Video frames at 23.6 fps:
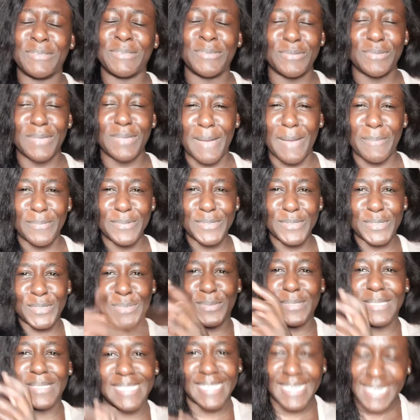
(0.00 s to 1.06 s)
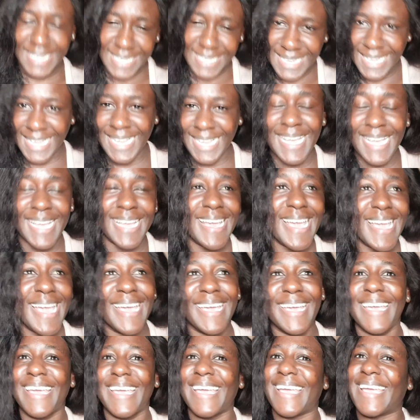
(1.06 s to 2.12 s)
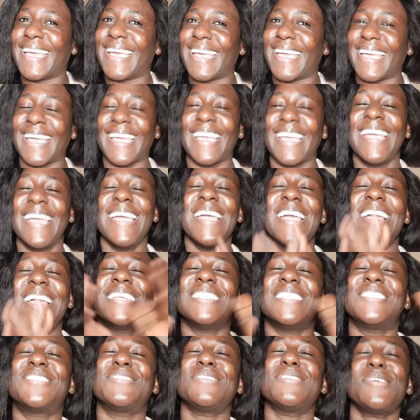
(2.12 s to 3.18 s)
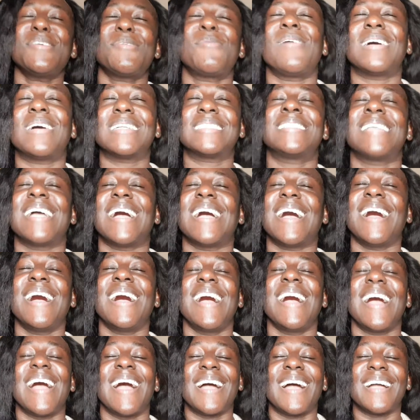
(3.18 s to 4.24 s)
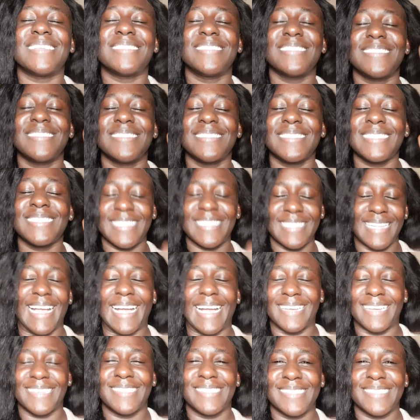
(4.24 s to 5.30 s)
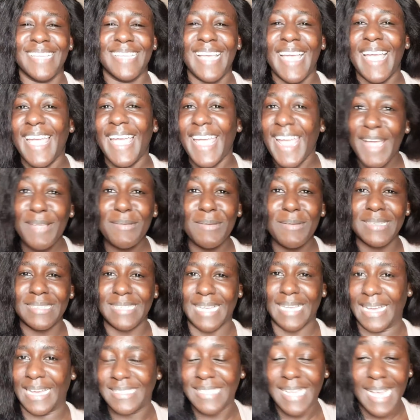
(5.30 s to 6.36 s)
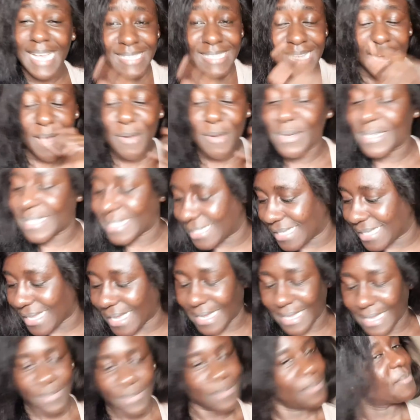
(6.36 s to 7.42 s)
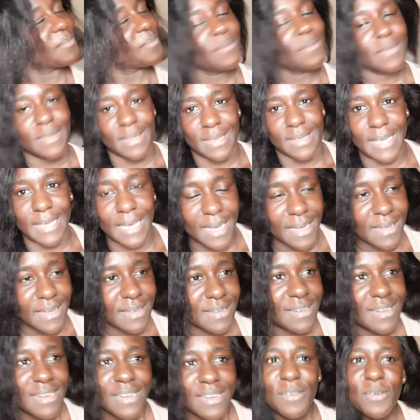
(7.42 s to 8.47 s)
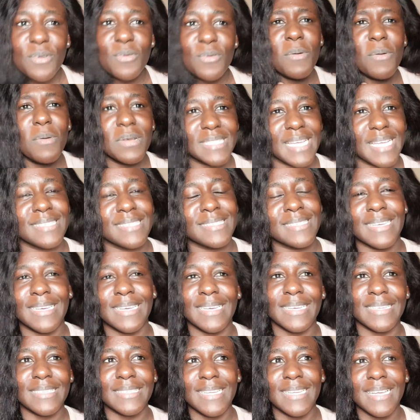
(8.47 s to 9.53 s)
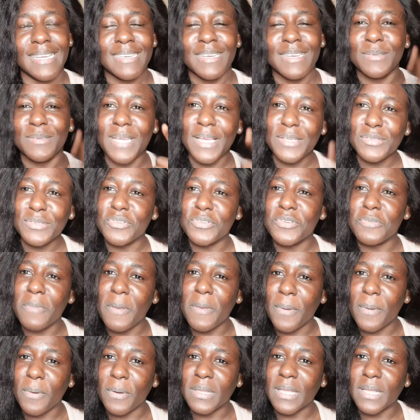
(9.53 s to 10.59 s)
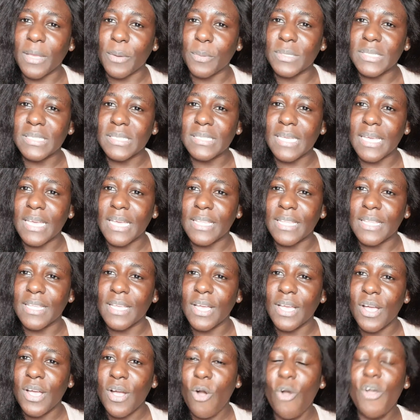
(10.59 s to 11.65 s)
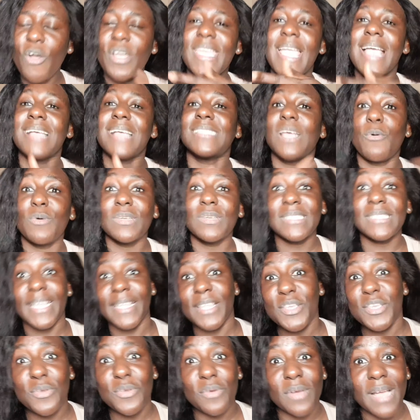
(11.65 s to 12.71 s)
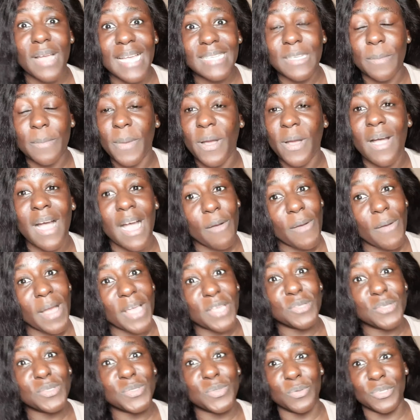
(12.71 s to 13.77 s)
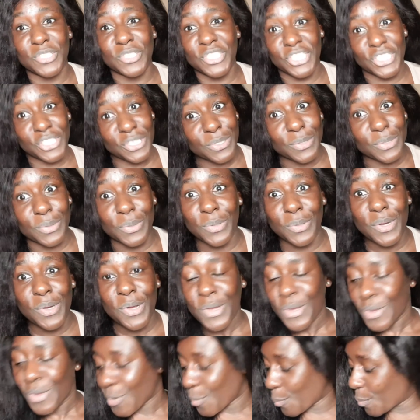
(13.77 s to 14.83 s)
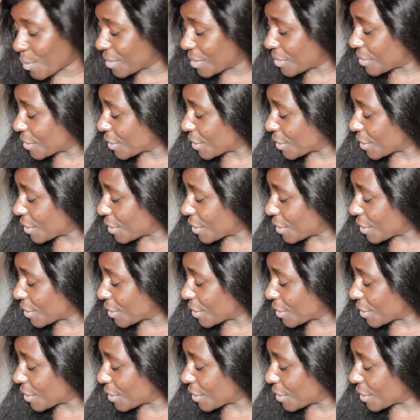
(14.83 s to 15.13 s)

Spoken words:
will not happen today, hey, drink water and chillax. Anyways, guys, as I was saying, yeah. Oh, what was I saying? I'm trying to remember what I was saying. Oh yes, I was telling you guys about how I used to chill with